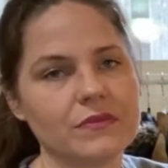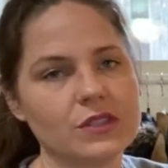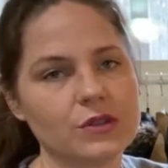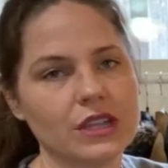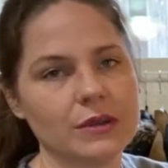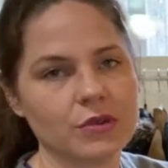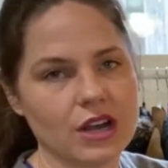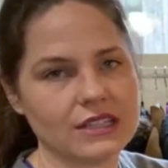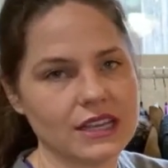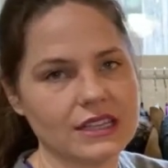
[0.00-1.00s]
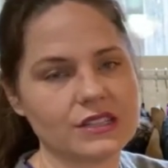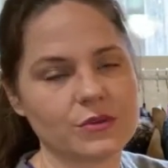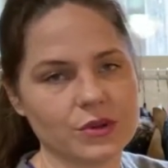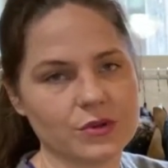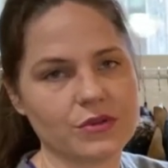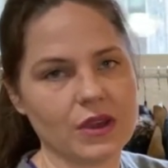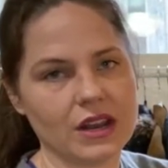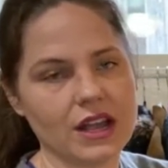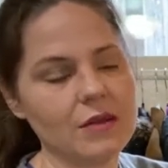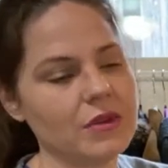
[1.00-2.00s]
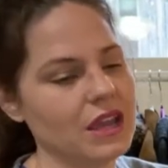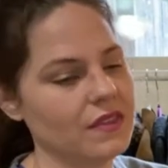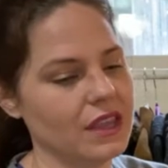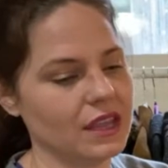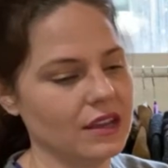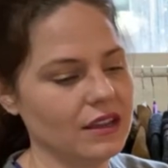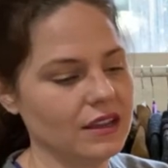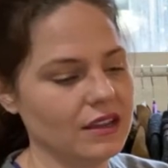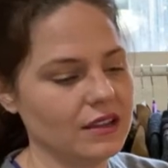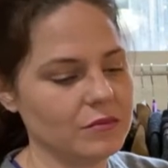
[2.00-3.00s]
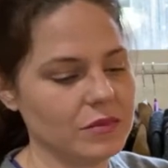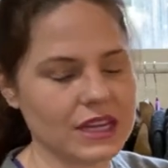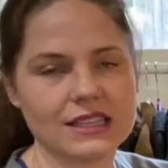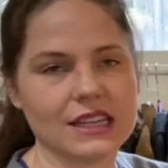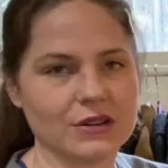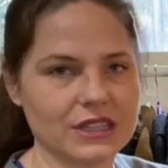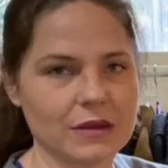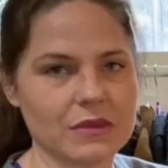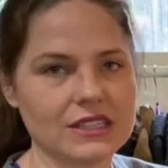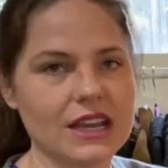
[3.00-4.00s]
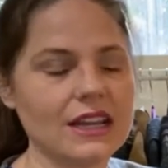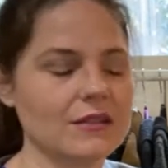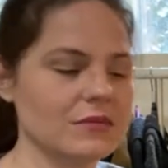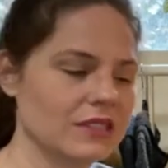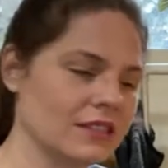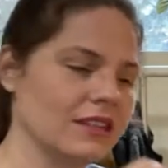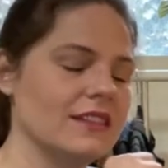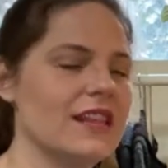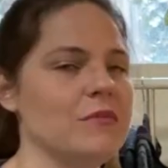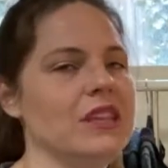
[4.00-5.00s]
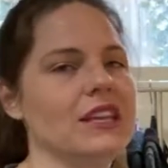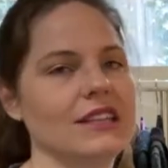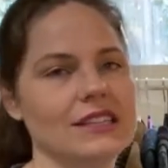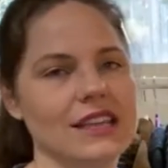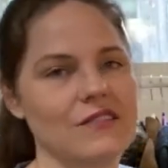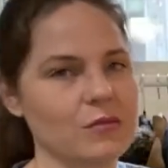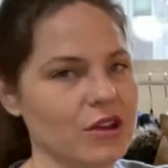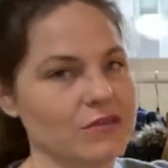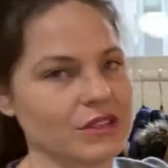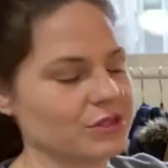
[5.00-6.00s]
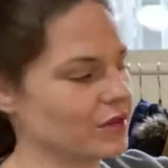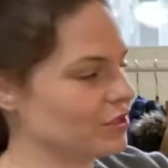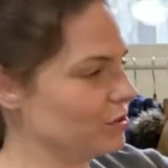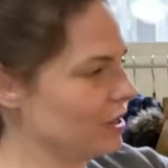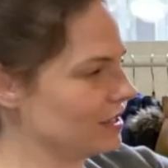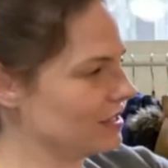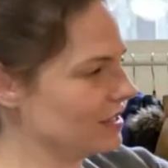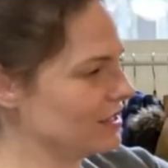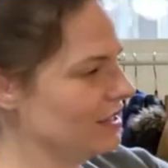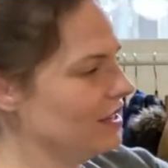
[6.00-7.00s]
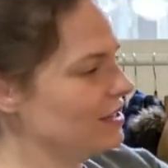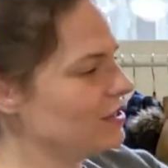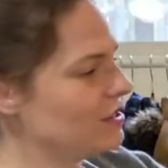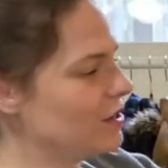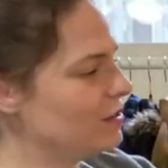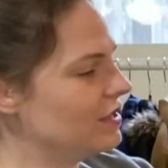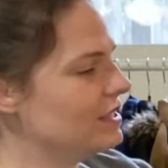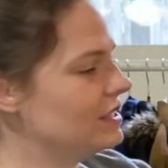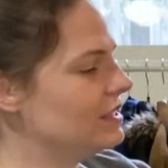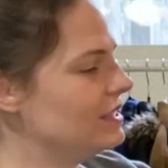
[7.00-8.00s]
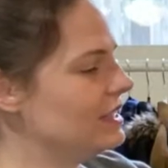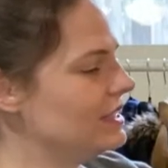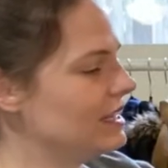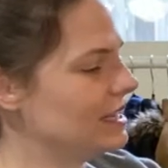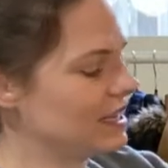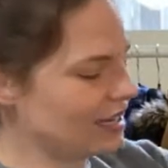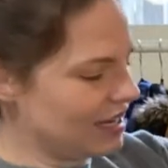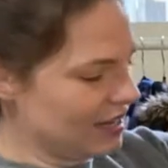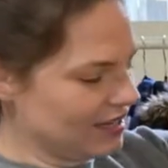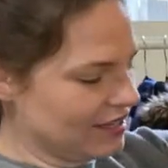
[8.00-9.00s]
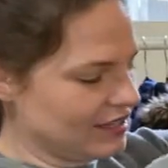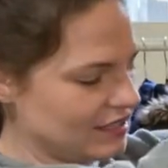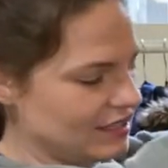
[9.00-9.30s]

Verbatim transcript: to get processed through ThredUp. And then because they don't take men's items, they immediately save them all for these rescue boxes. So this is DC again. This is an